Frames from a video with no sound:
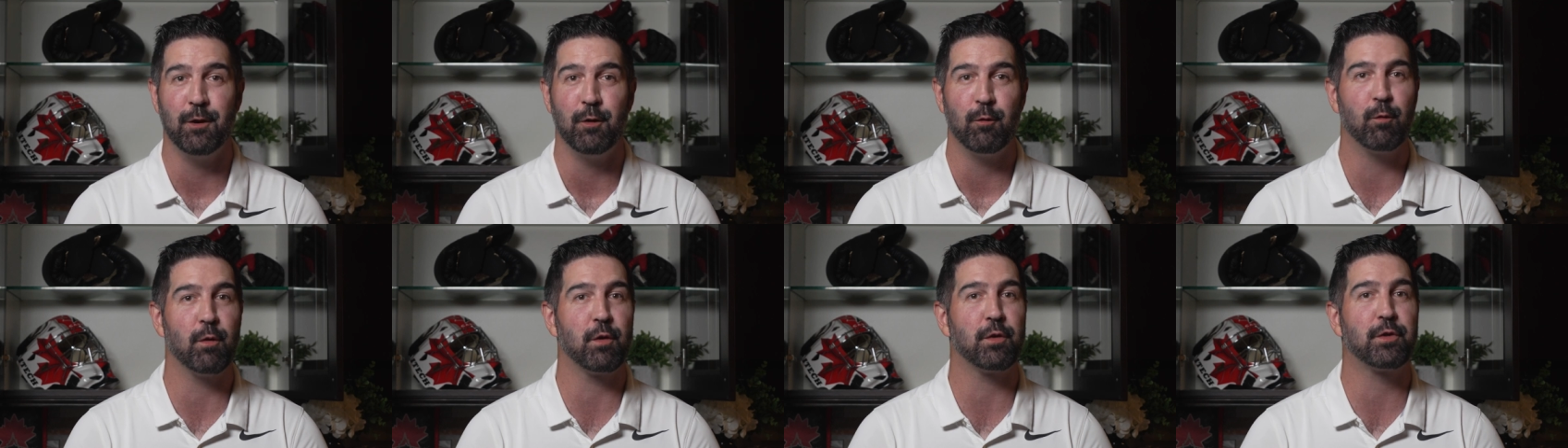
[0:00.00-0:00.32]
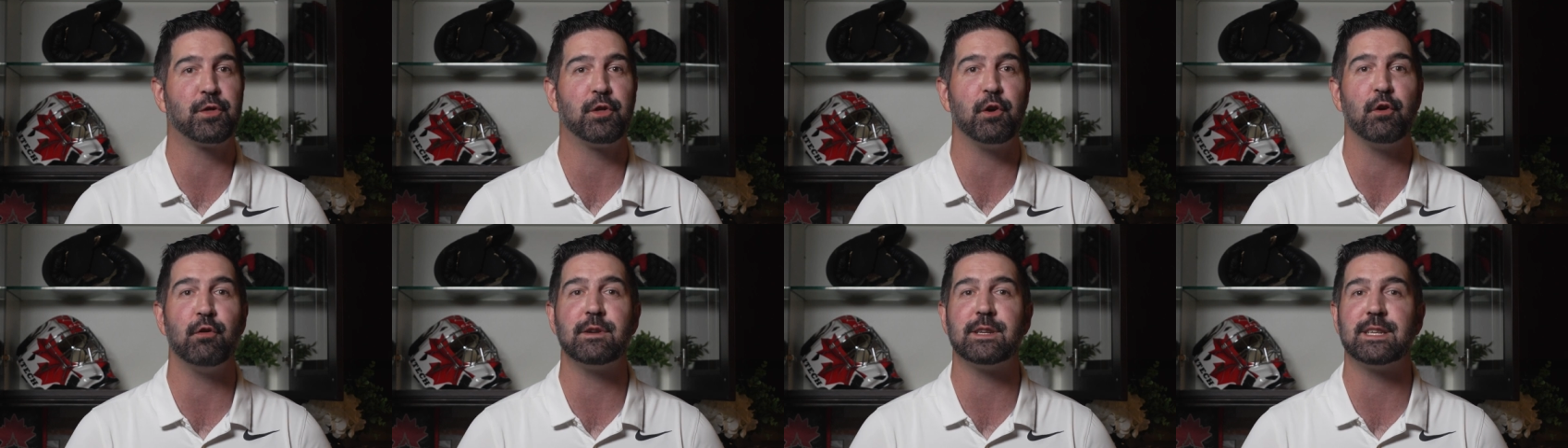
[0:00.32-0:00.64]
where
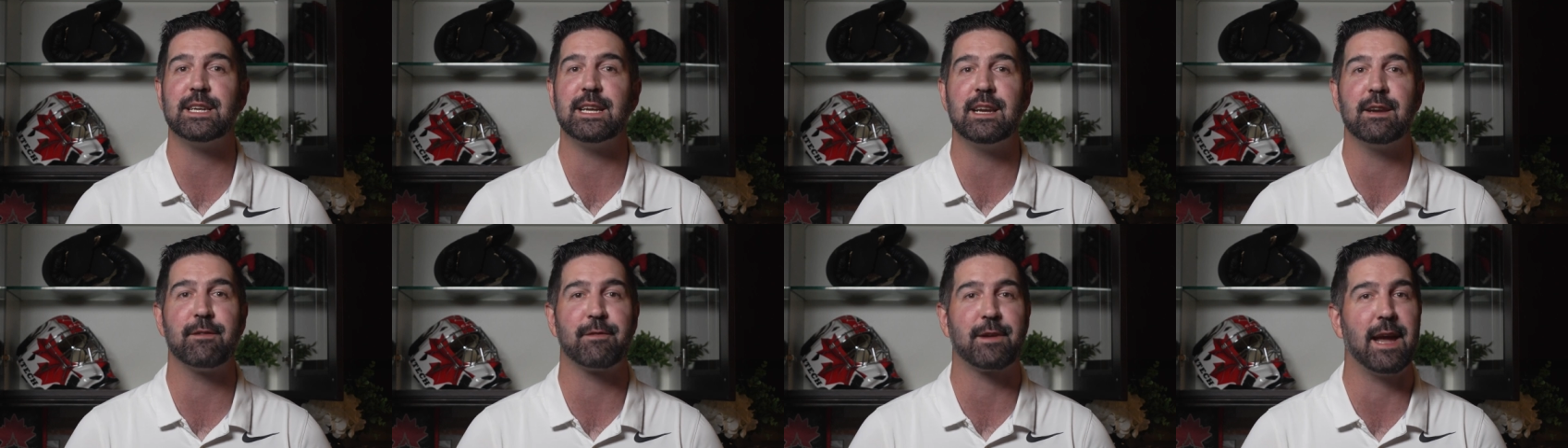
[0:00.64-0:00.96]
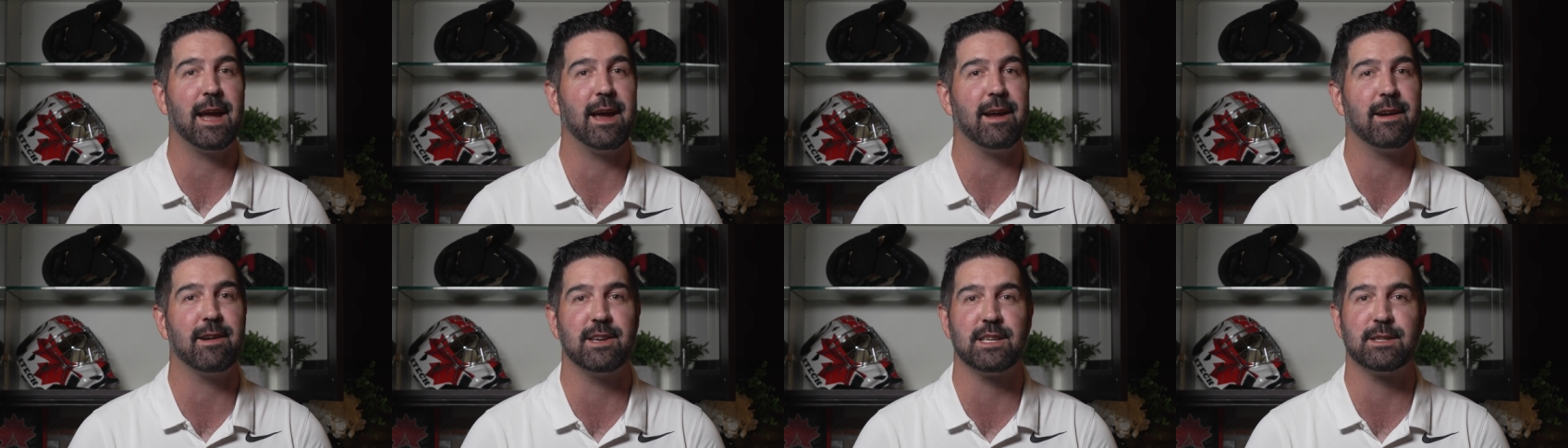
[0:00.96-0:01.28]
13 of
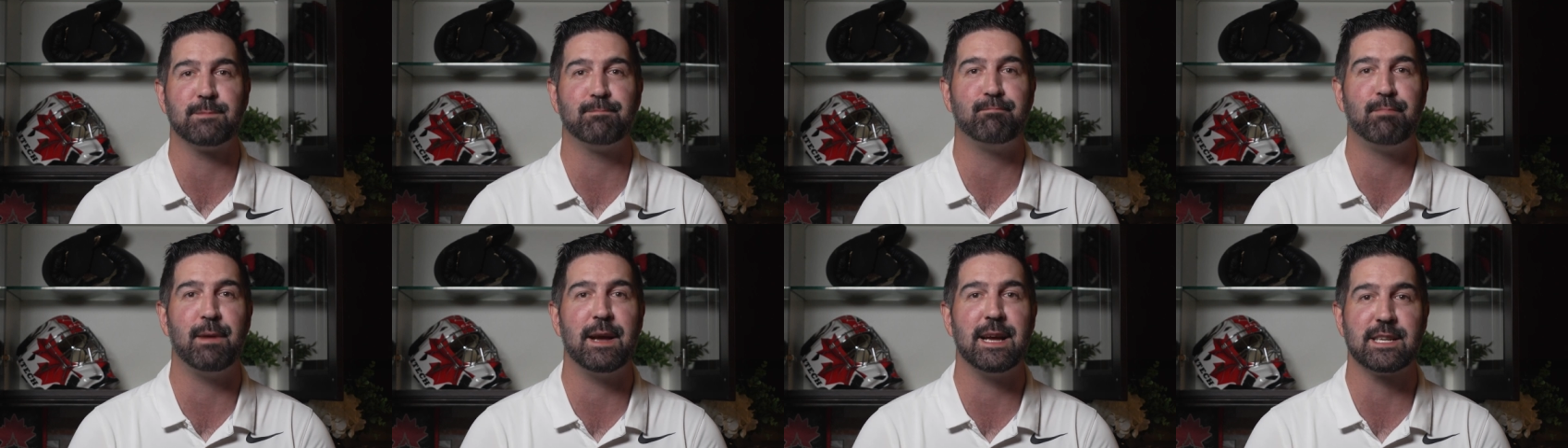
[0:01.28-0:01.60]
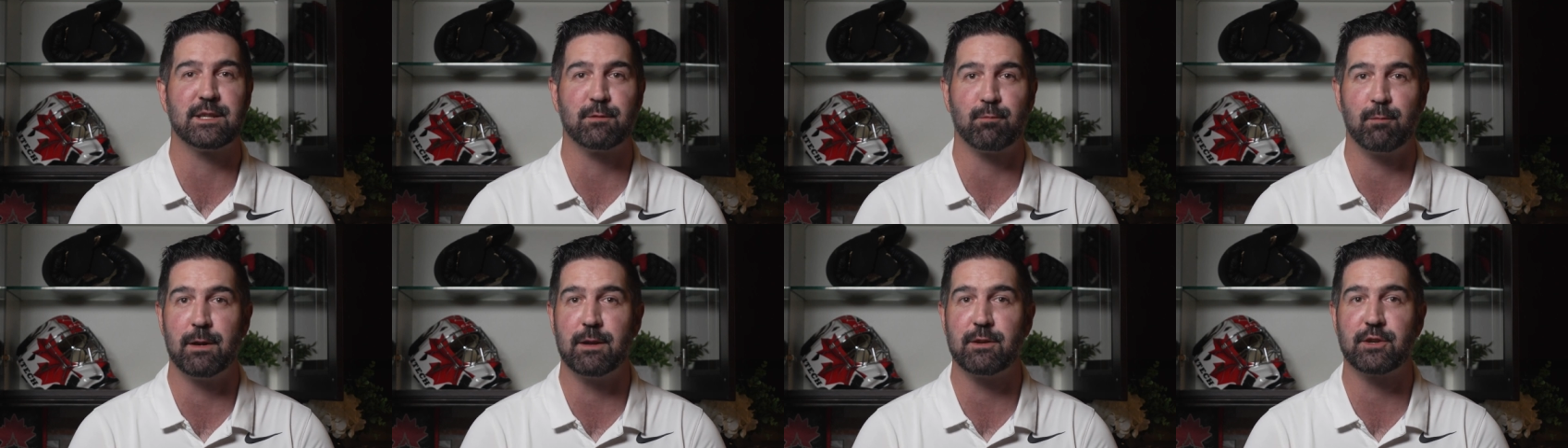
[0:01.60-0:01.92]
Canada's
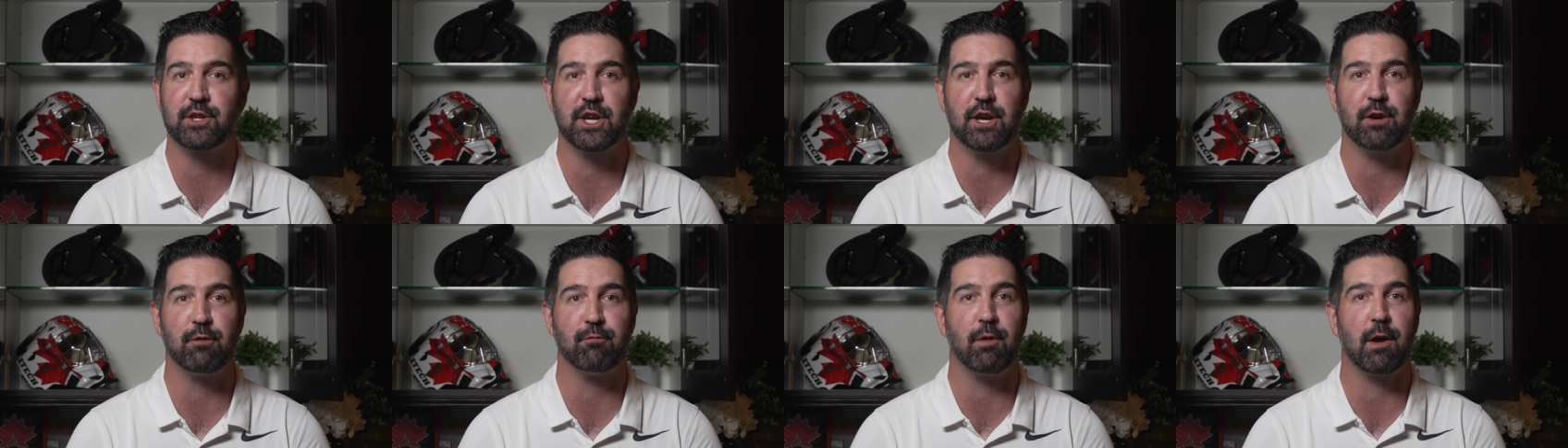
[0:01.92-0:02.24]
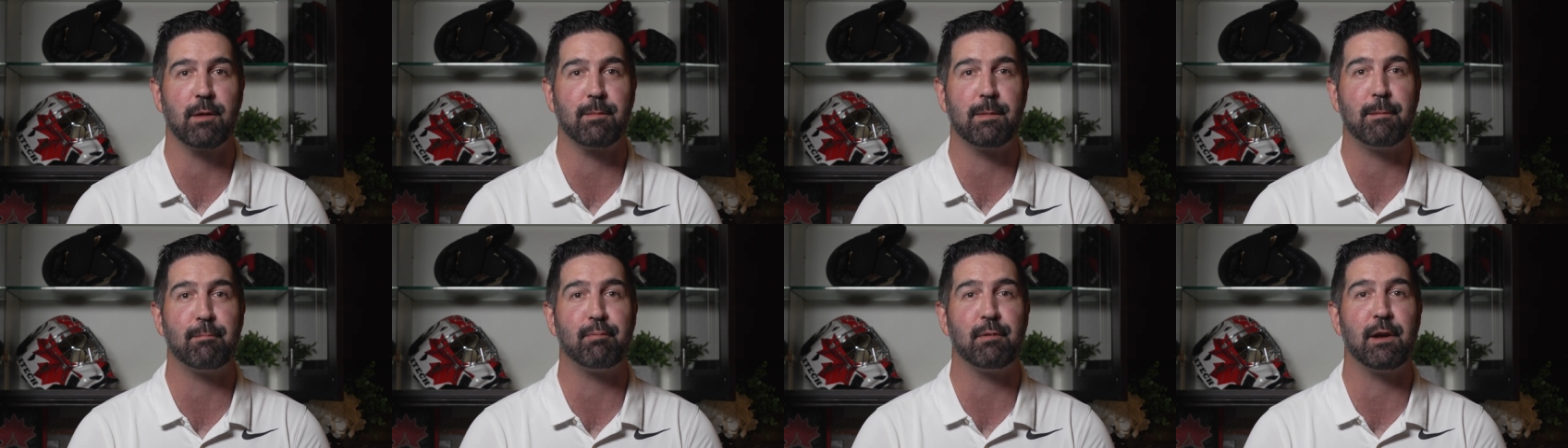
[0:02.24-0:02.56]
best wheelchair
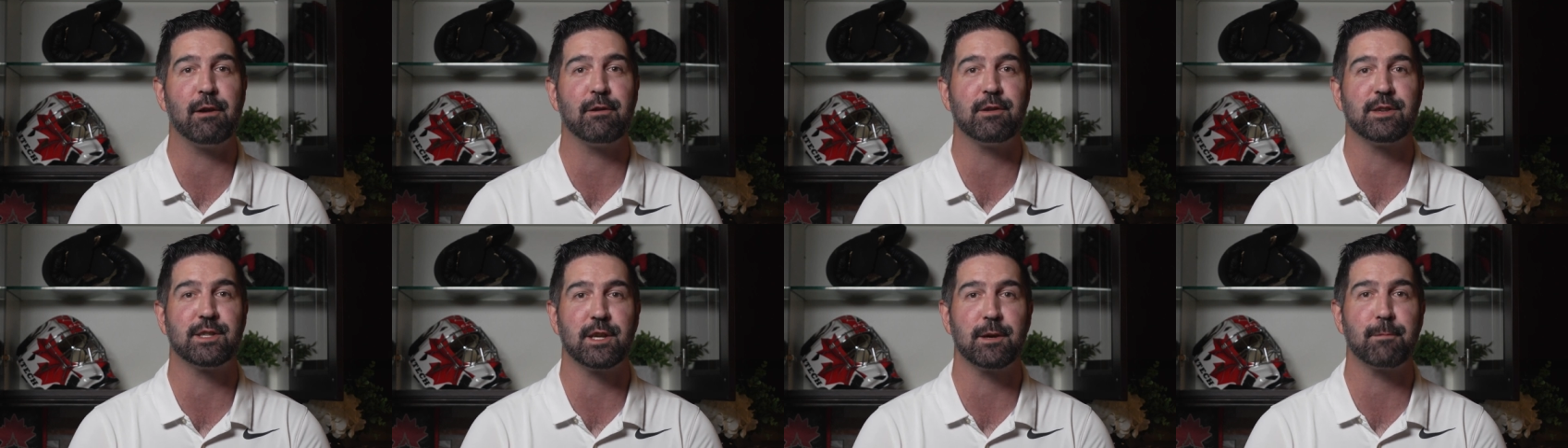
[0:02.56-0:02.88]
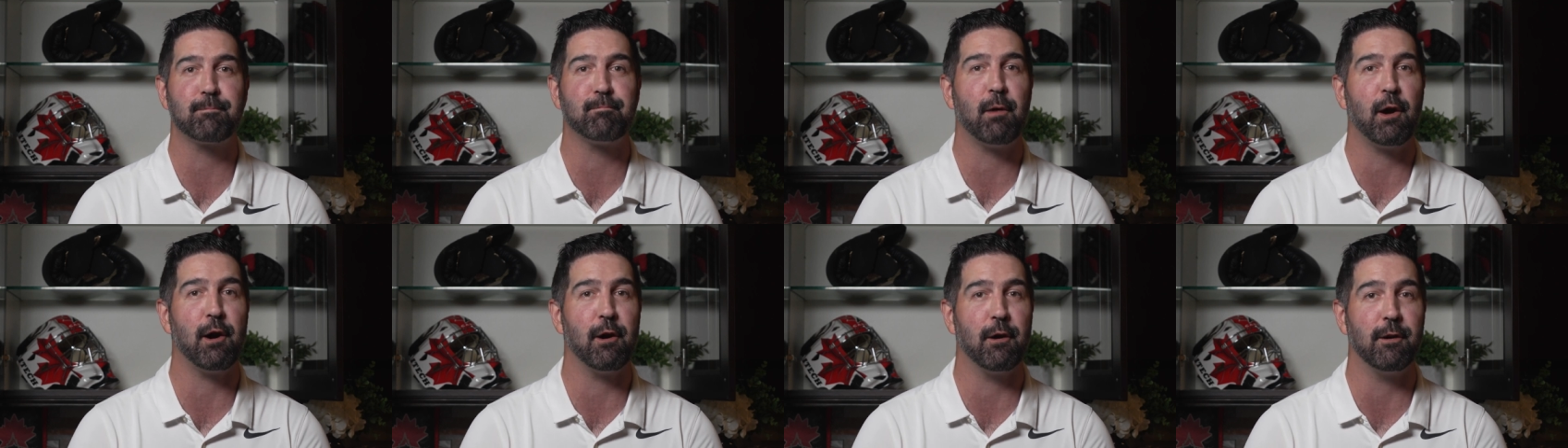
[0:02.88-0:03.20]
rugby players
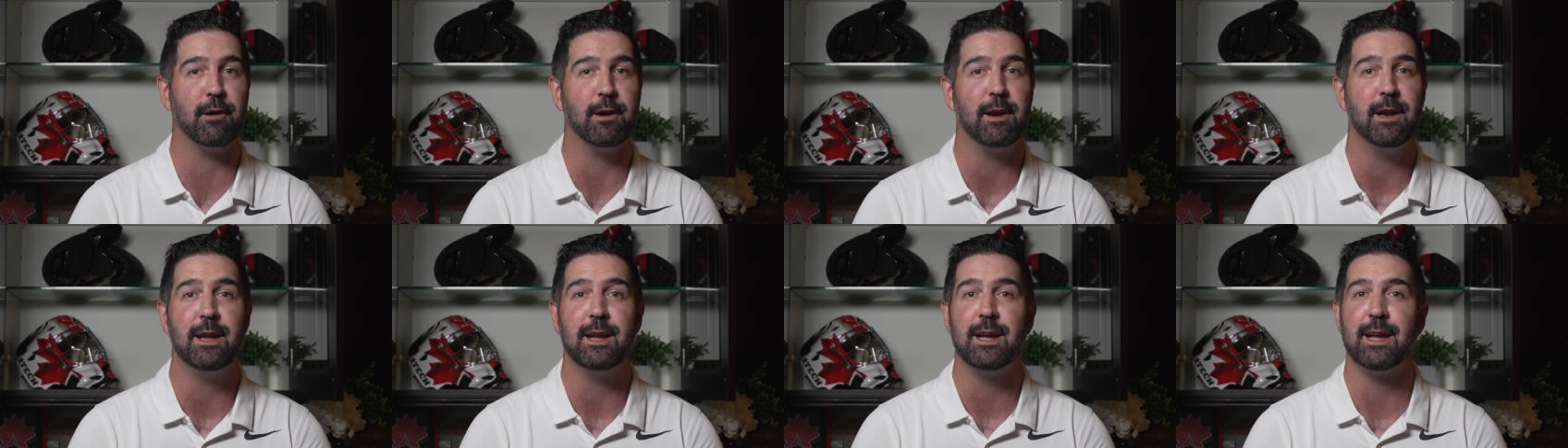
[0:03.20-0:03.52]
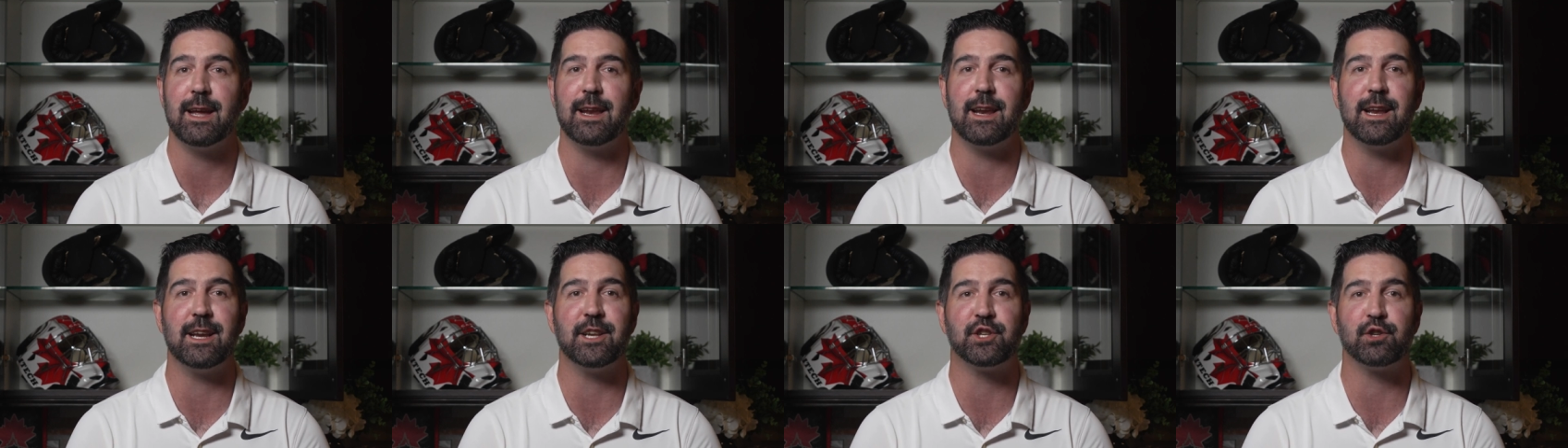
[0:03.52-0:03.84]
took part
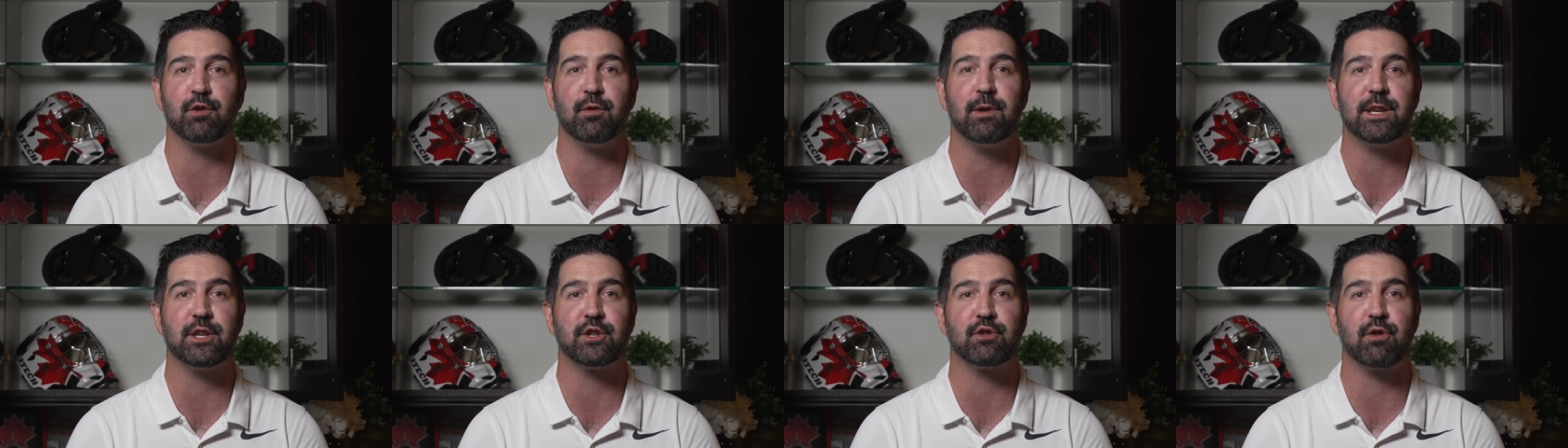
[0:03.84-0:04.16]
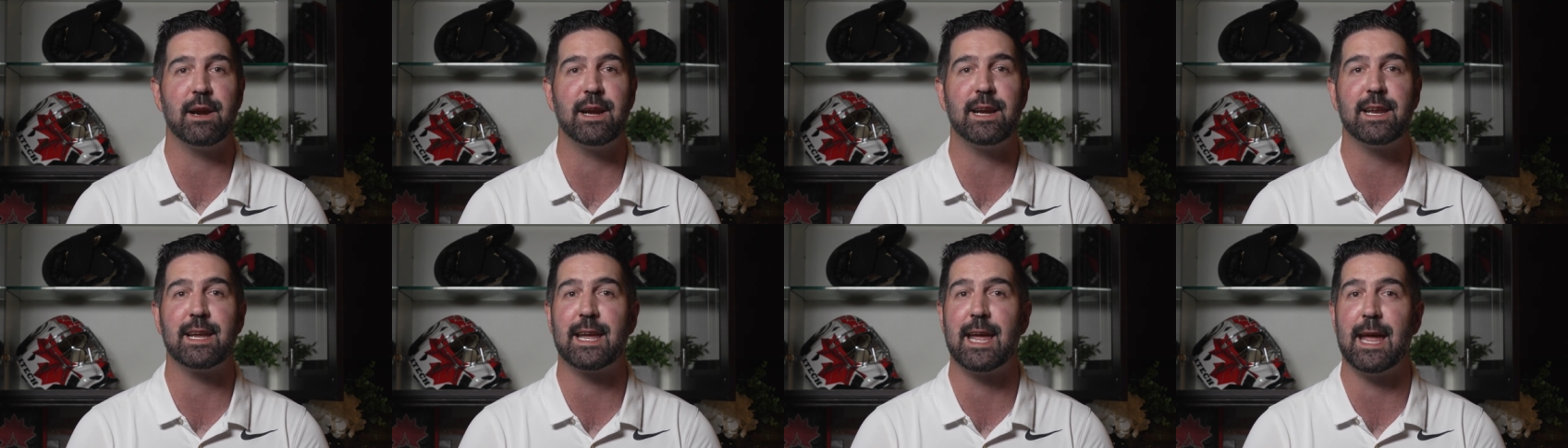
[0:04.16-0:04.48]
in a joint training